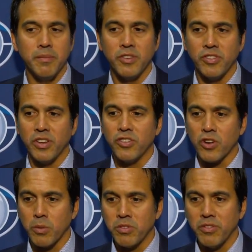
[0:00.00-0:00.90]
just in
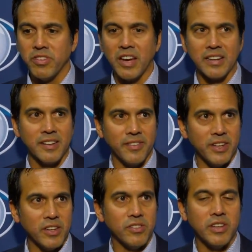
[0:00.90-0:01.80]
terms of his
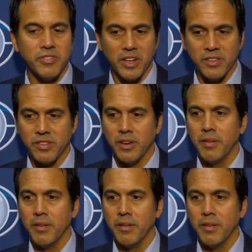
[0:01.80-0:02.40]
activity, his defense,